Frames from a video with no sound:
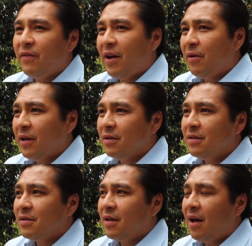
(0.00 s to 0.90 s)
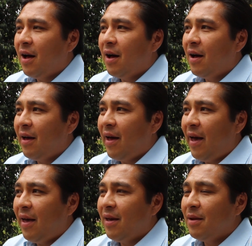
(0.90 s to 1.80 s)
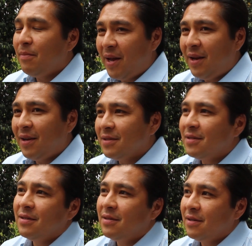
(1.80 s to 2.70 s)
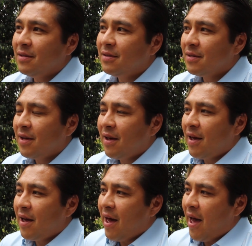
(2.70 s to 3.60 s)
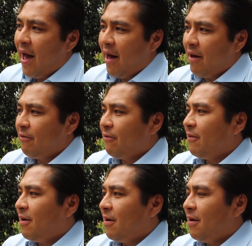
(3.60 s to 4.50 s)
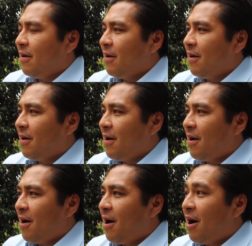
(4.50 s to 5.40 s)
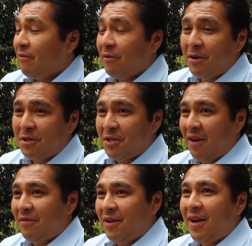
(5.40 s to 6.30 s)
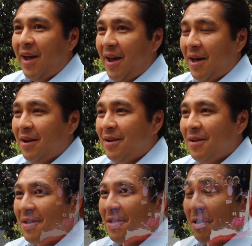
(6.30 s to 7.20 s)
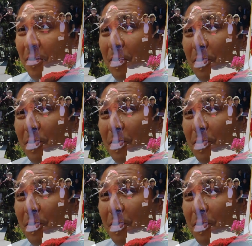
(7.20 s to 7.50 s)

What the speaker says: veterans, in many instances, have offered their safety and their